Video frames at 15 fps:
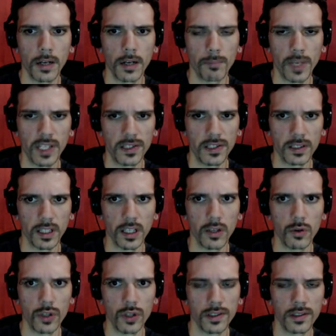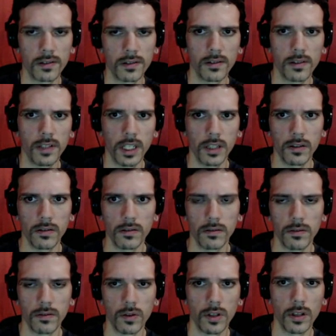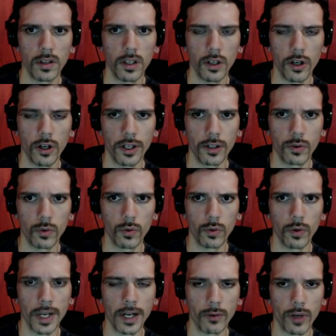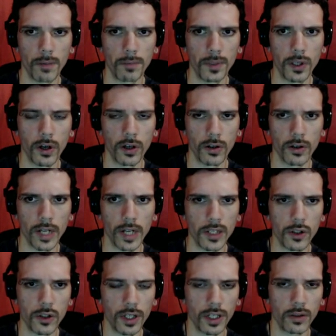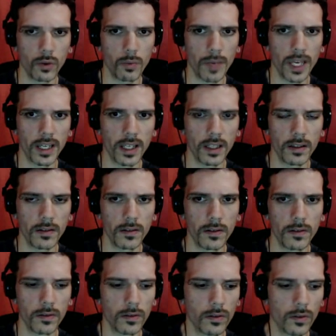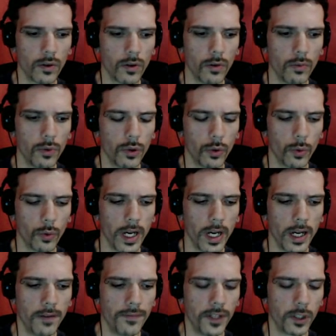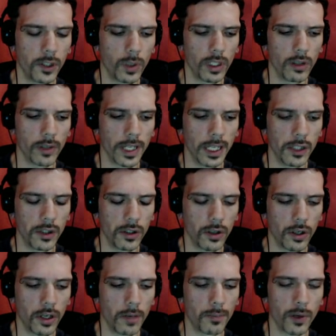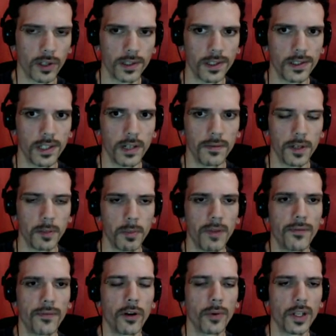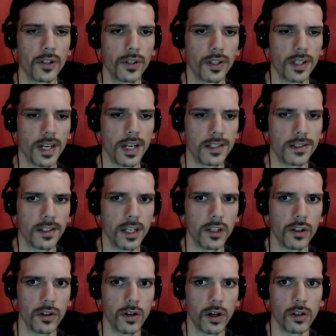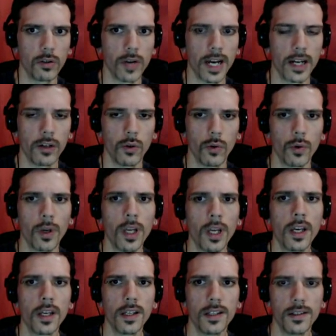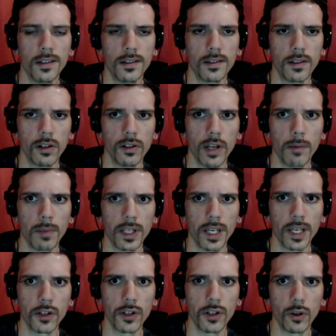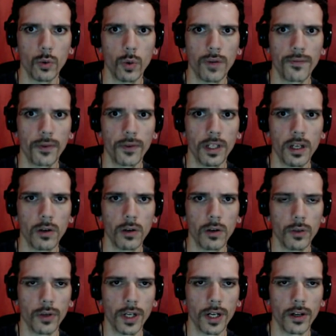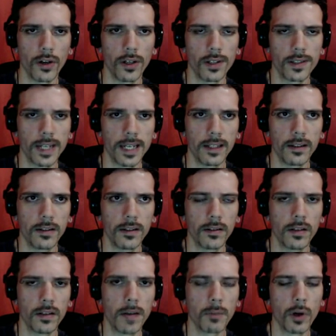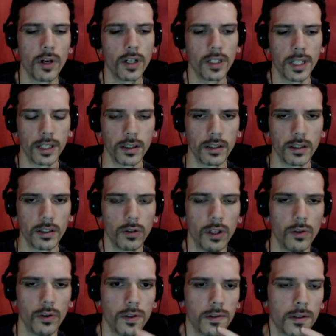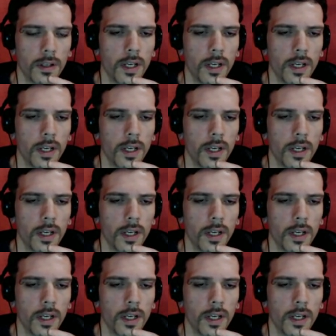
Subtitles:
Basically, you just need, in order to encrypt your connection and to make it go through a virtual location or a proxy server before reaching the destination, all you gotta do is install the application, do a free download here on the site. I'm gonna link the download